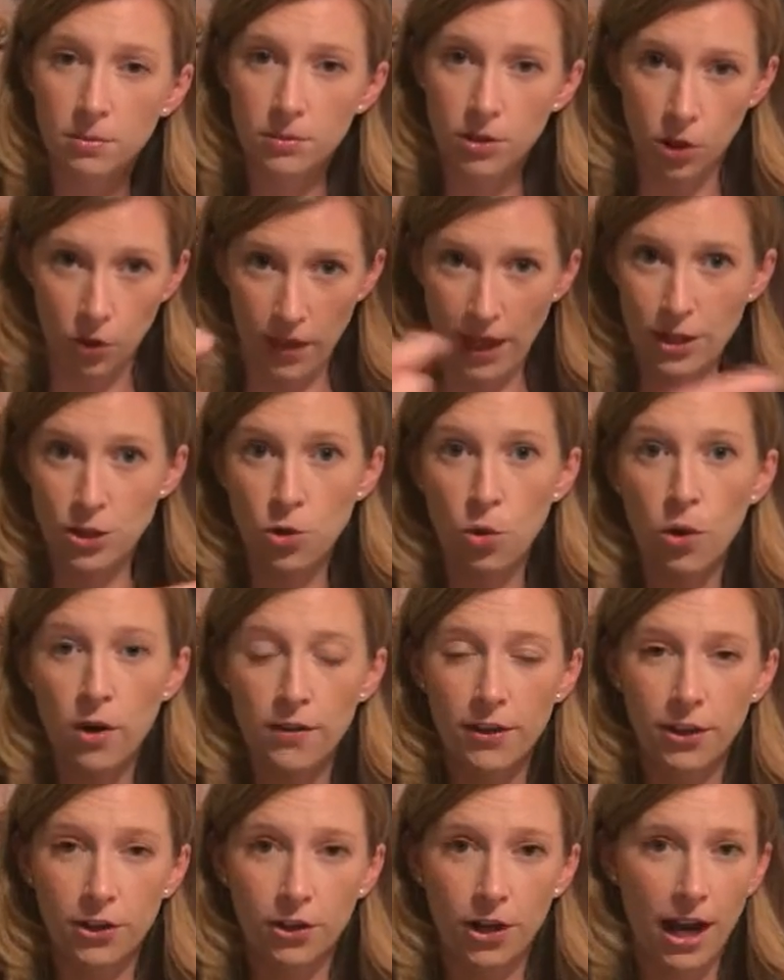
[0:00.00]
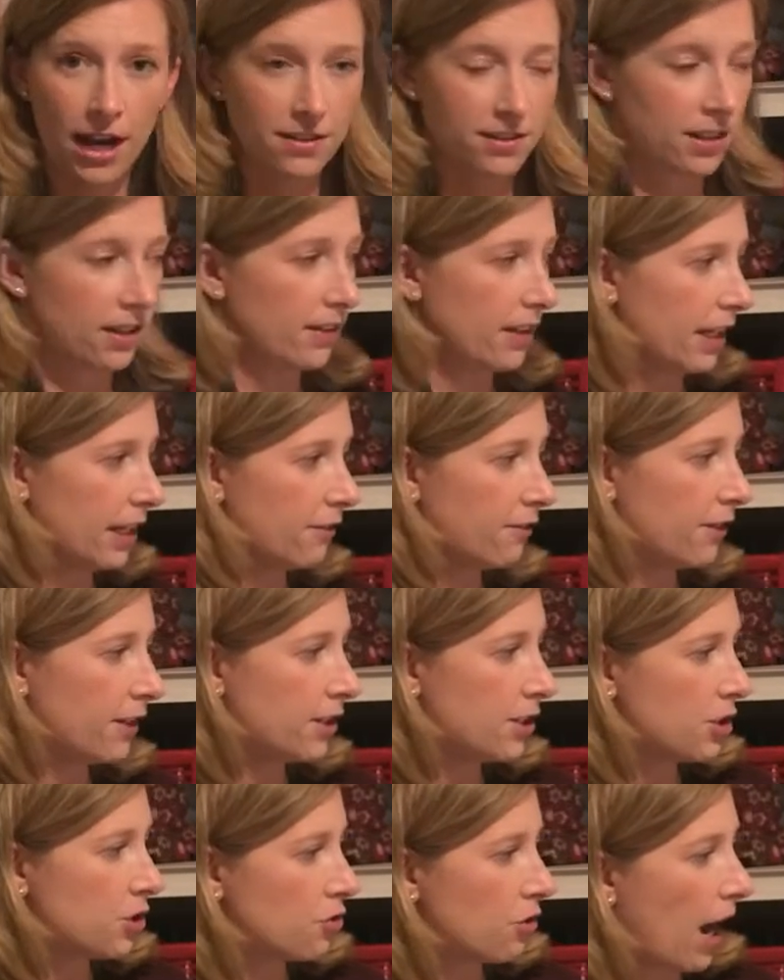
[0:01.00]
that toy that you're asking the
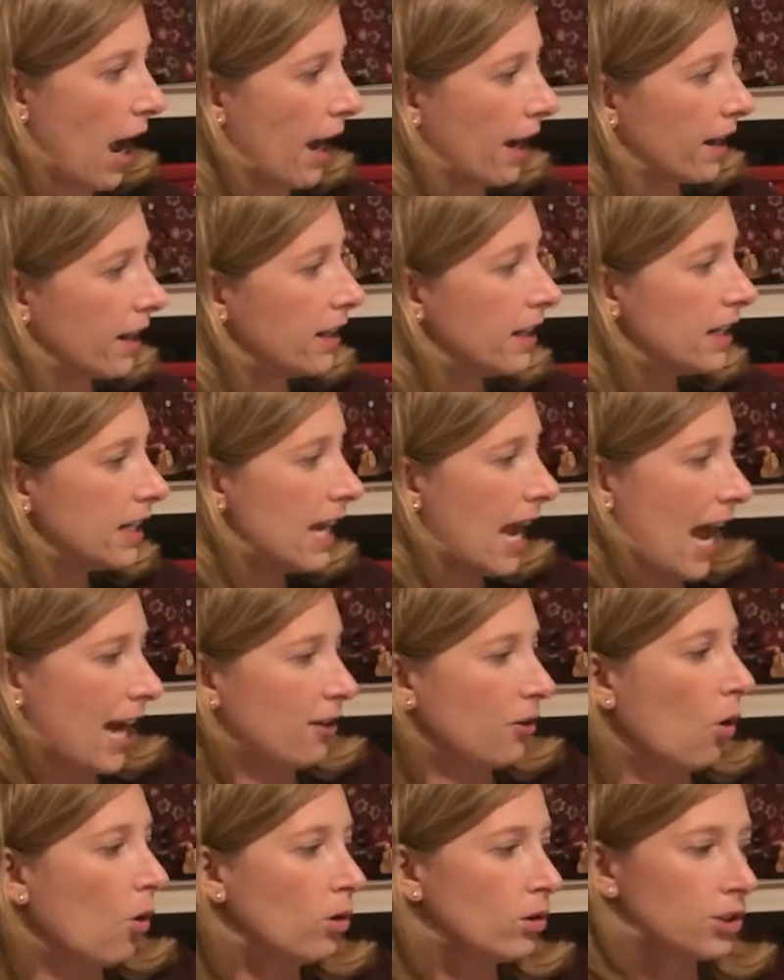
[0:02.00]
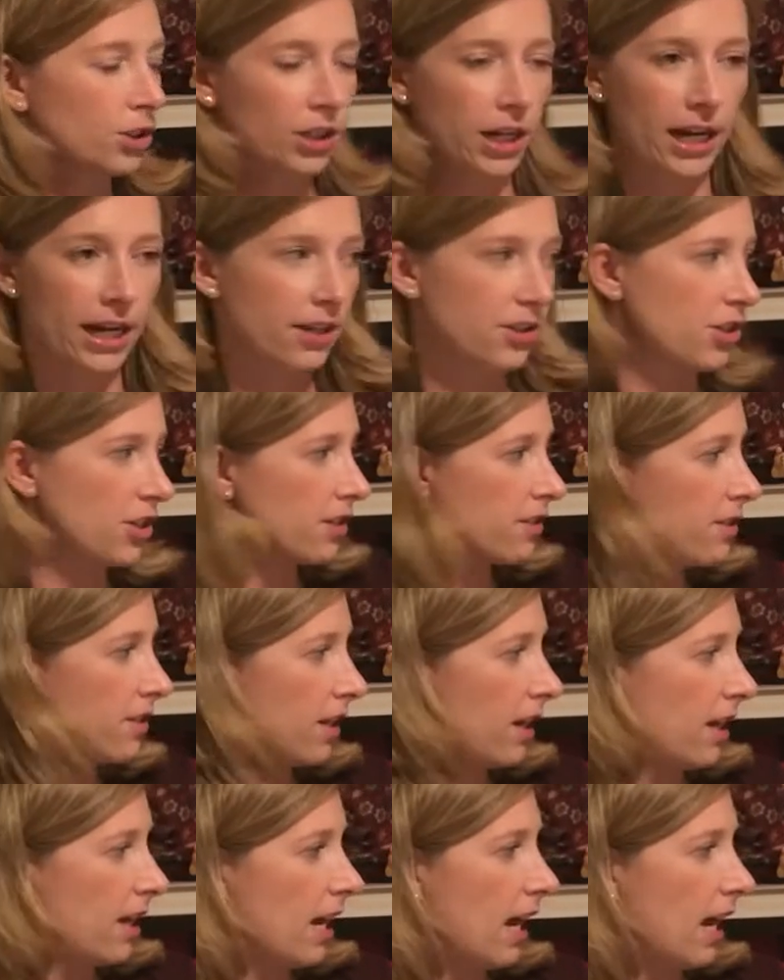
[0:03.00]
infant to track. At older ages,